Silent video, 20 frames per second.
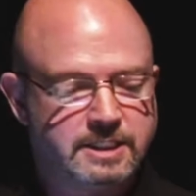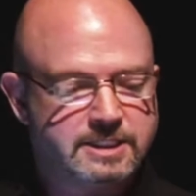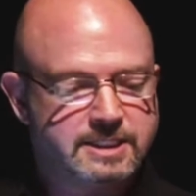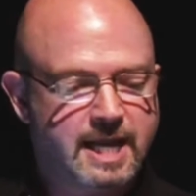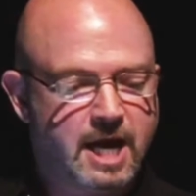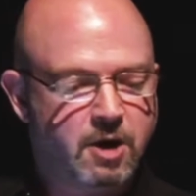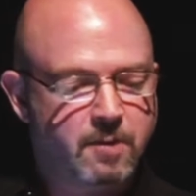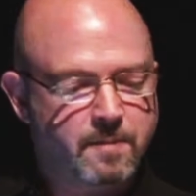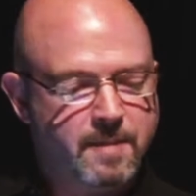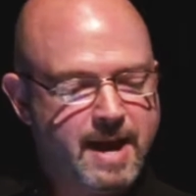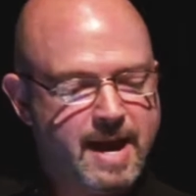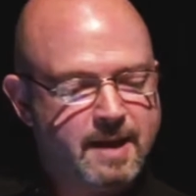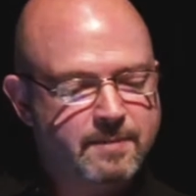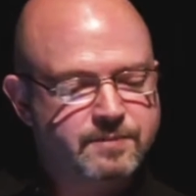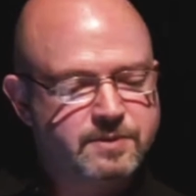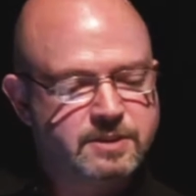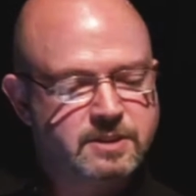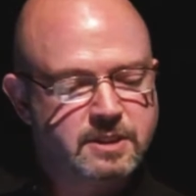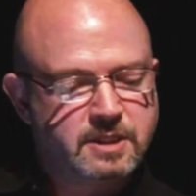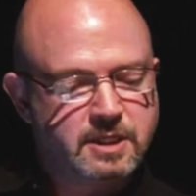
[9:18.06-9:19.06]
It's now
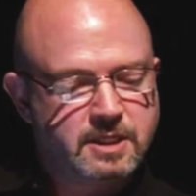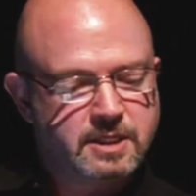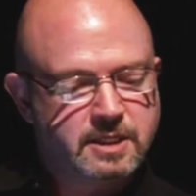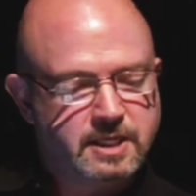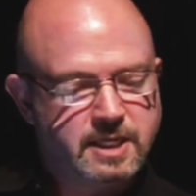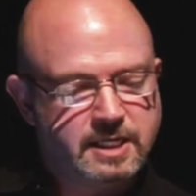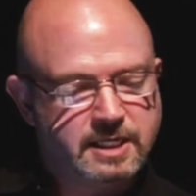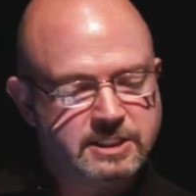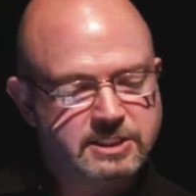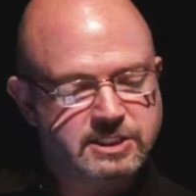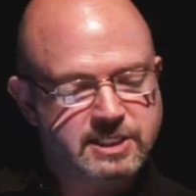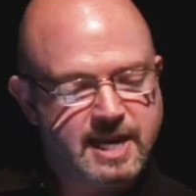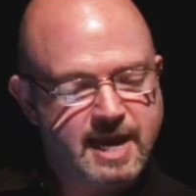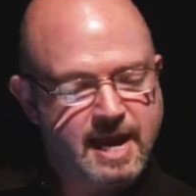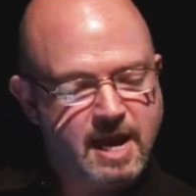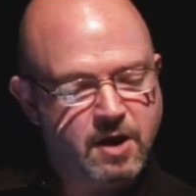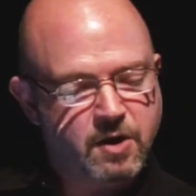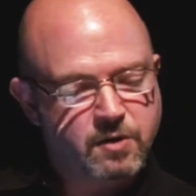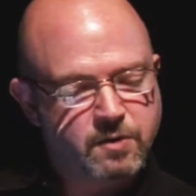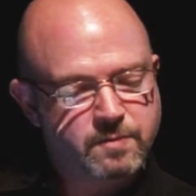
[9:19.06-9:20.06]
mapped, and it's
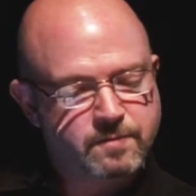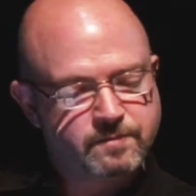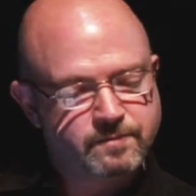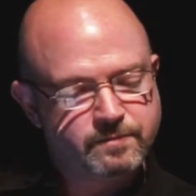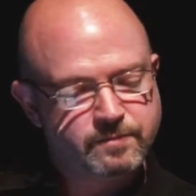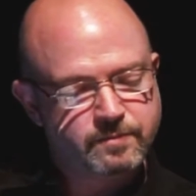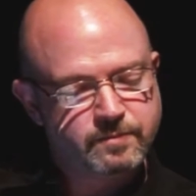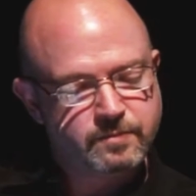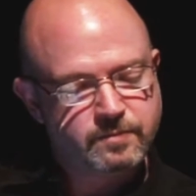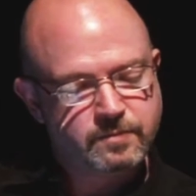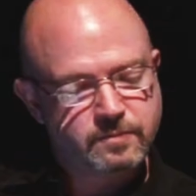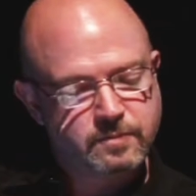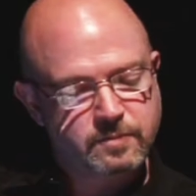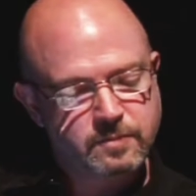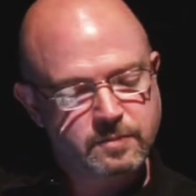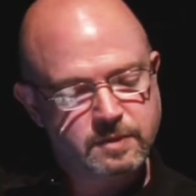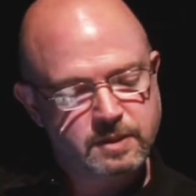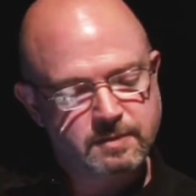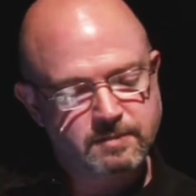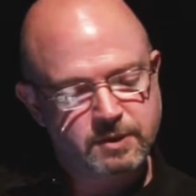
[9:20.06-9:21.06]
now,
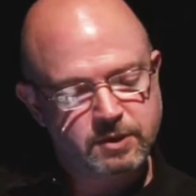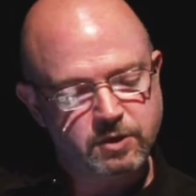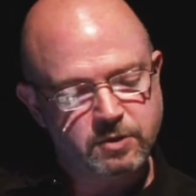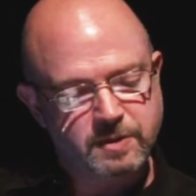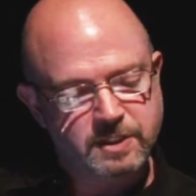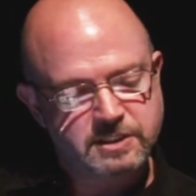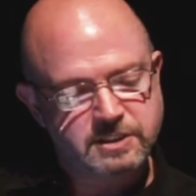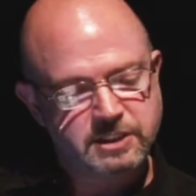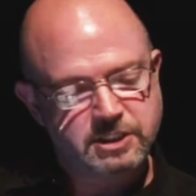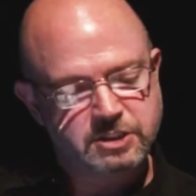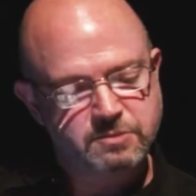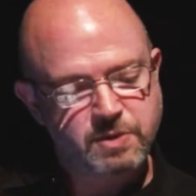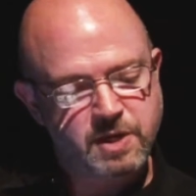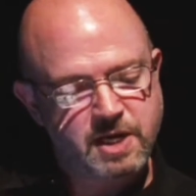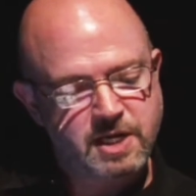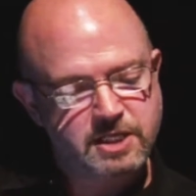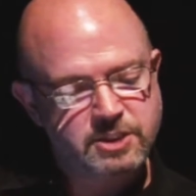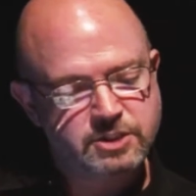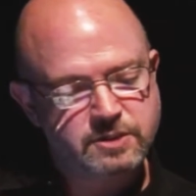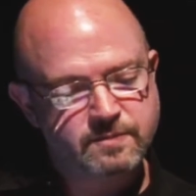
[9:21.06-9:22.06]
let me go to my
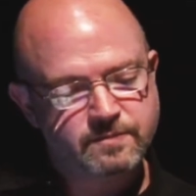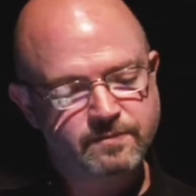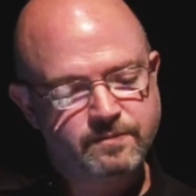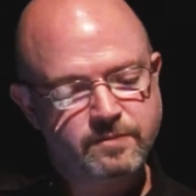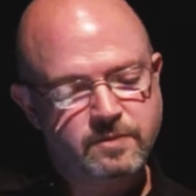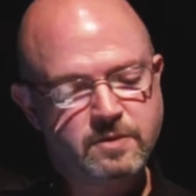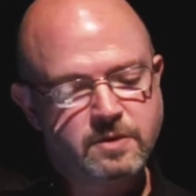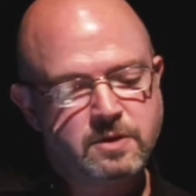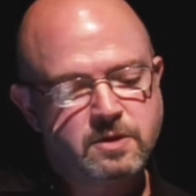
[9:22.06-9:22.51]
6th page,